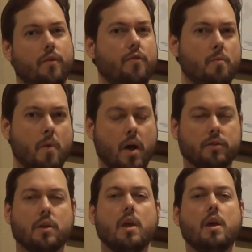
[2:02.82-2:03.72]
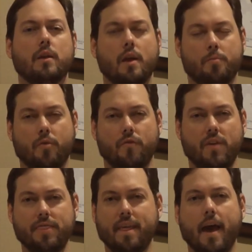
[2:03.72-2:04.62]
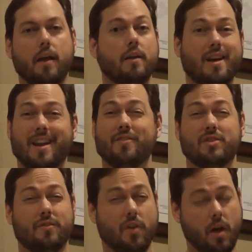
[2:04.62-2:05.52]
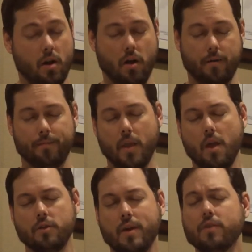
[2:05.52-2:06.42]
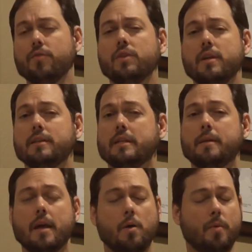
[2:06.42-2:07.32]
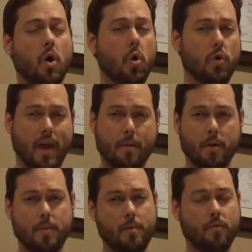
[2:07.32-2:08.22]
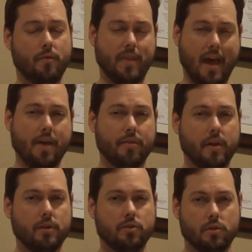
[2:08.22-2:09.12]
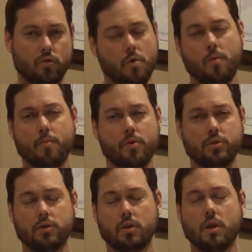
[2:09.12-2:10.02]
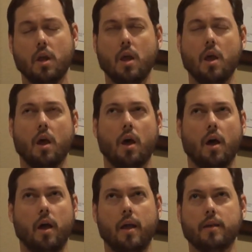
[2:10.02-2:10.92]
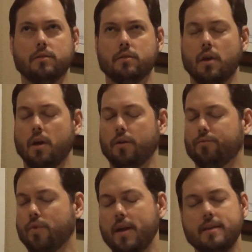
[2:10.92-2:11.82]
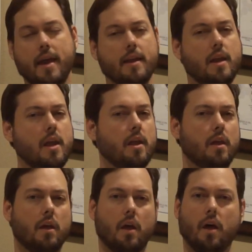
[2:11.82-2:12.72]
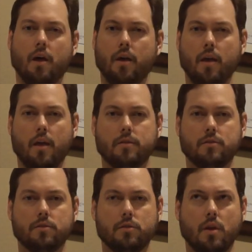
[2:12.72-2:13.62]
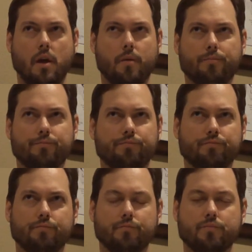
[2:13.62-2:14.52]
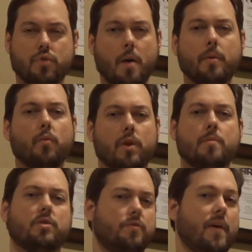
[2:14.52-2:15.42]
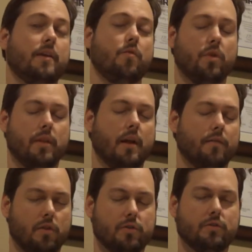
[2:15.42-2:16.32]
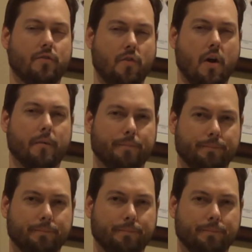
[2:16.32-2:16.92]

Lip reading: or every few months to help prevent that and not have yourself cut on. So active release can help a whole gamut of people, from the athlete to the normal person. It's a great technique. It's probably one of the most effective ones that I've learned so far.